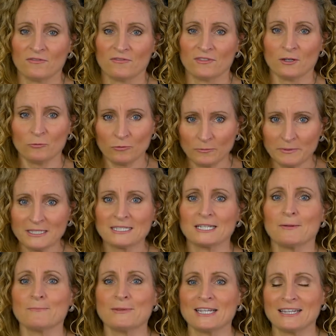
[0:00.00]
there will be
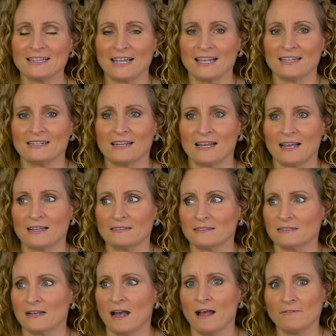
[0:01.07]
something that
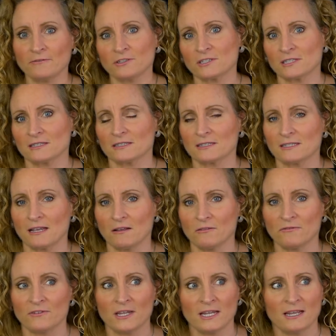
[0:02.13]
uncovers
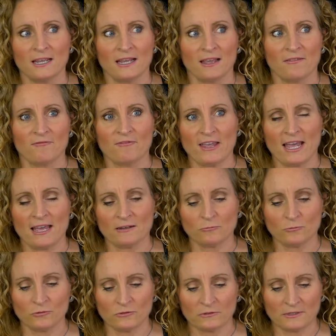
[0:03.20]
itself that
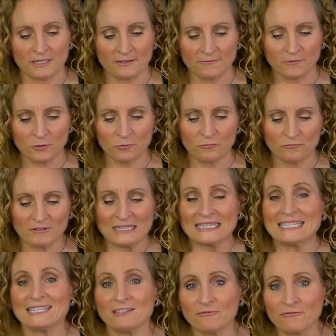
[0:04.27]
will give you
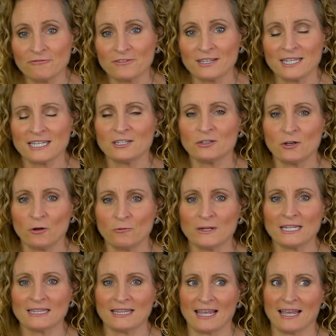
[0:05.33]
relief in
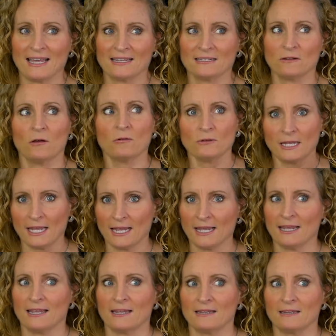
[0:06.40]
knowing that,
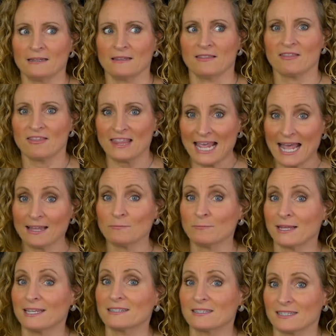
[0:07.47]
okay, that
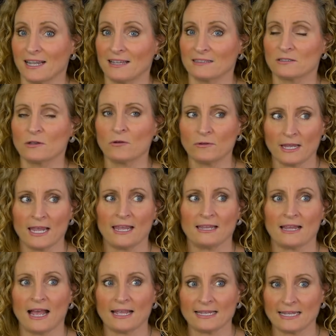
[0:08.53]
makes sense. Okay,
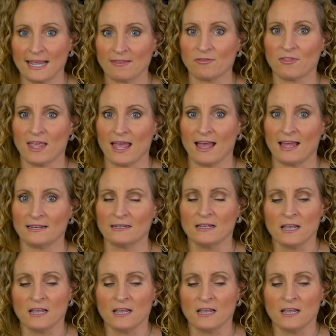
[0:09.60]
I get that.